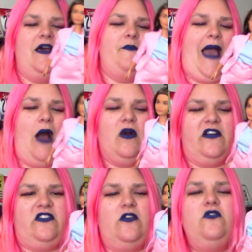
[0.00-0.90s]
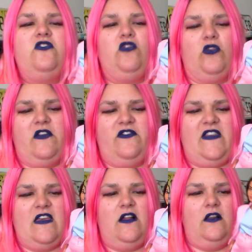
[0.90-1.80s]
power suit sort of
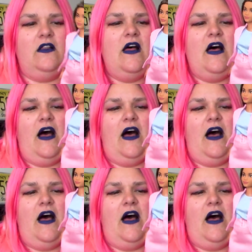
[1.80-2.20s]
deal.